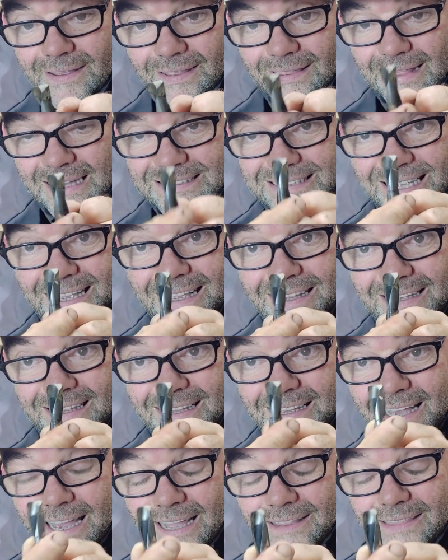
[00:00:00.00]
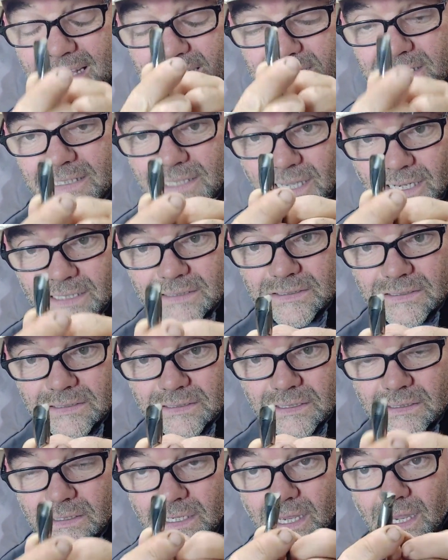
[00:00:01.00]
That's it. And these are
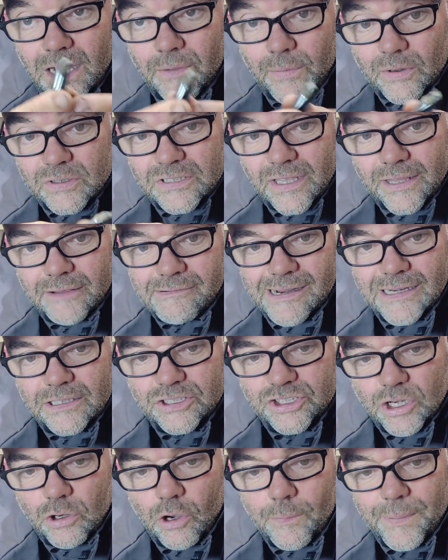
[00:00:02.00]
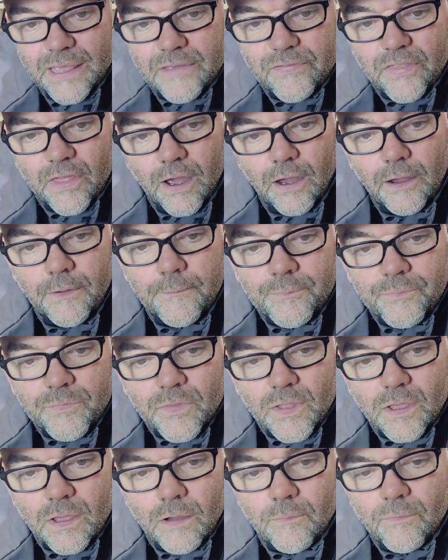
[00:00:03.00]
tungsten carbide. So they're actually, I believe they are,
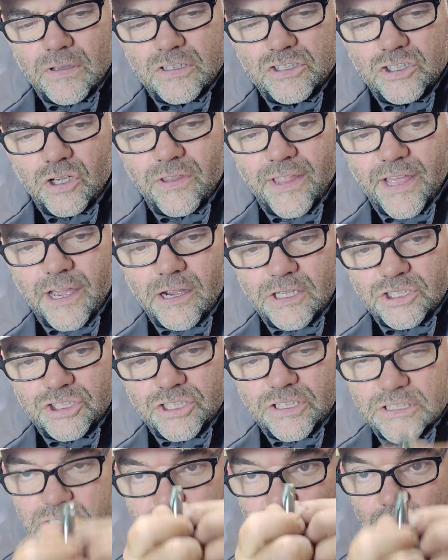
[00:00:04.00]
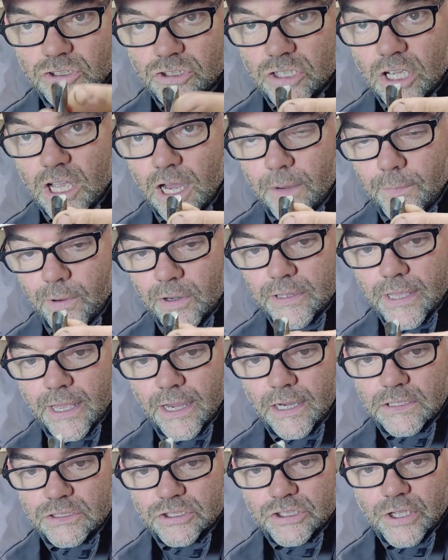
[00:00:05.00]
but you certainly are actually. These are tungsten carbide
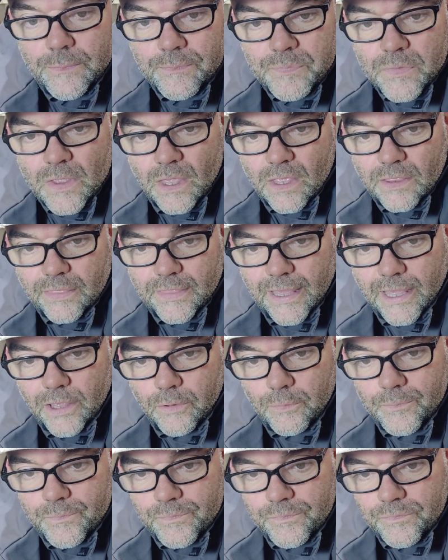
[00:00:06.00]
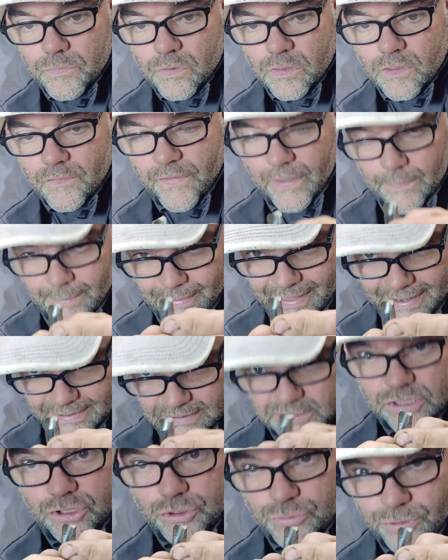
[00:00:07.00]
cutters. Now, the thing about that
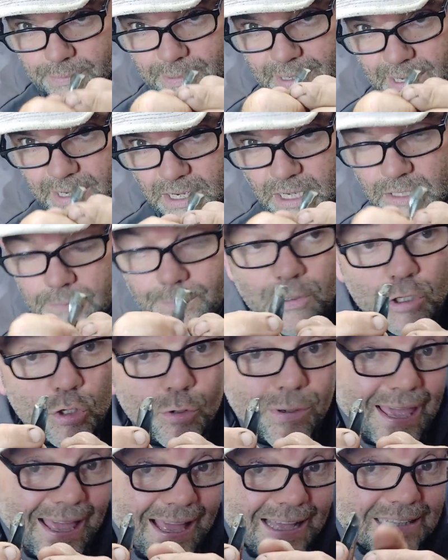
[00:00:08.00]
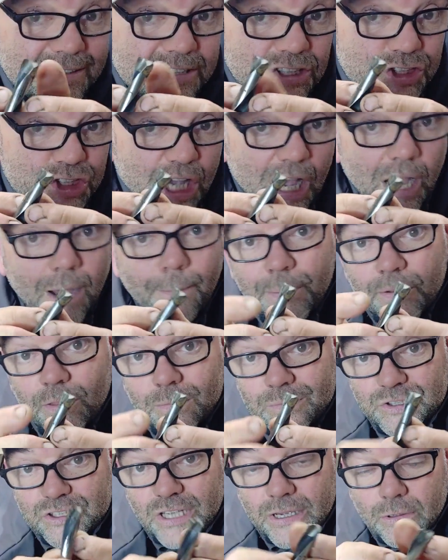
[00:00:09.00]
is it's extremely hard, but you can sharpen
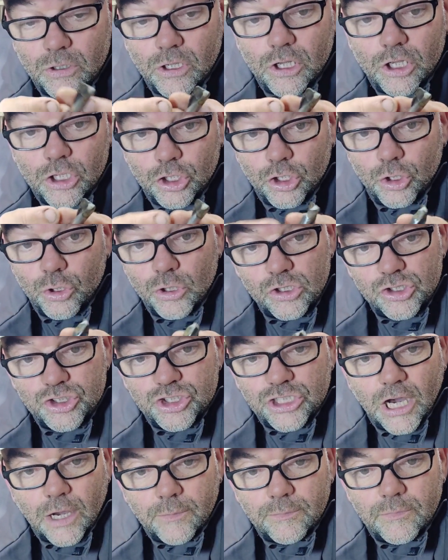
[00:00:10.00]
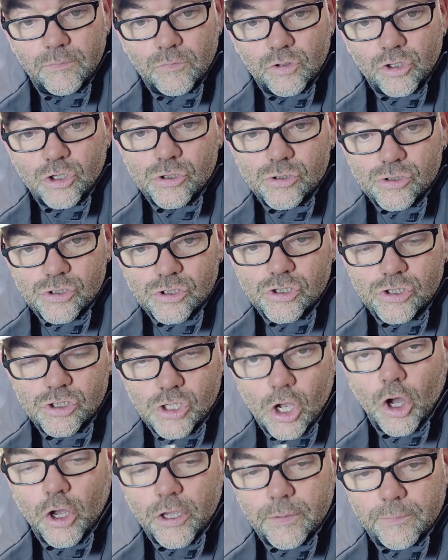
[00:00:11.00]
them still. You can sharpen them using
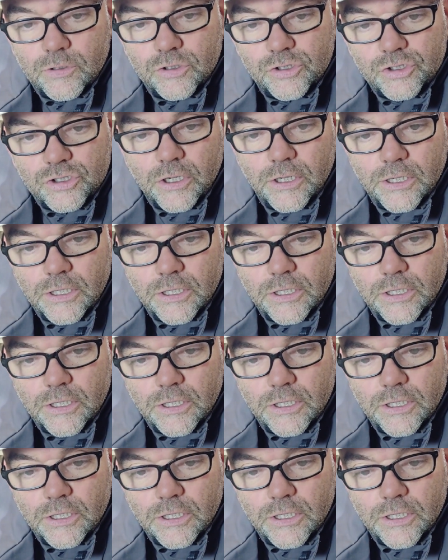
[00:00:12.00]
diamond.